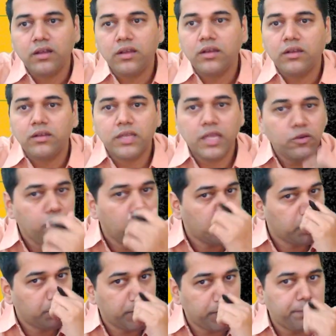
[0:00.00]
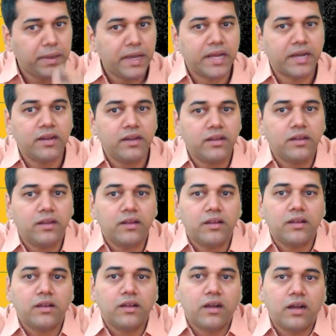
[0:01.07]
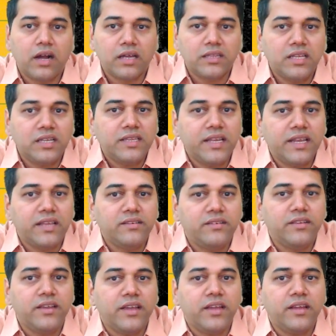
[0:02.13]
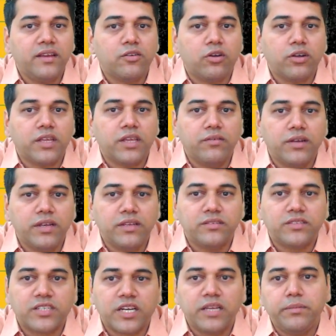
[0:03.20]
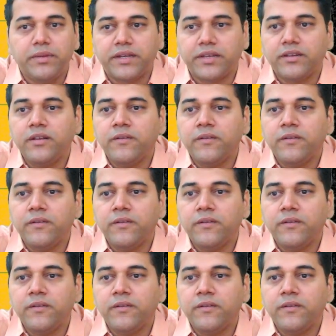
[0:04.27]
Now you have to prepare, other than NCA not given in study material,